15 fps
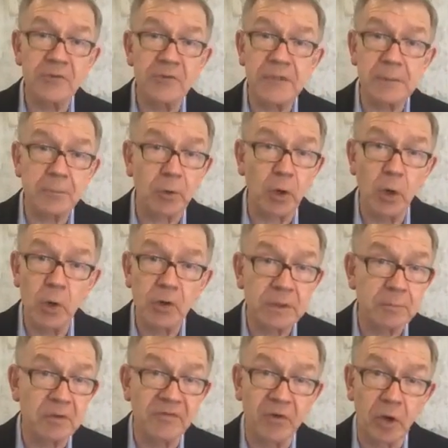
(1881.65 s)
that broke the
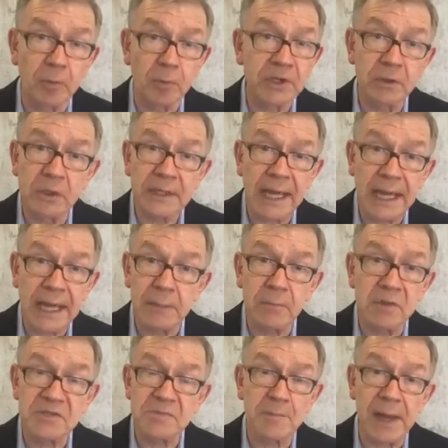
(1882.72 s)
proverbial
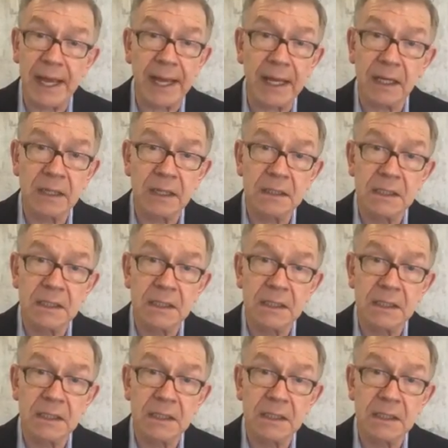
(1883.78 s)
camel's back.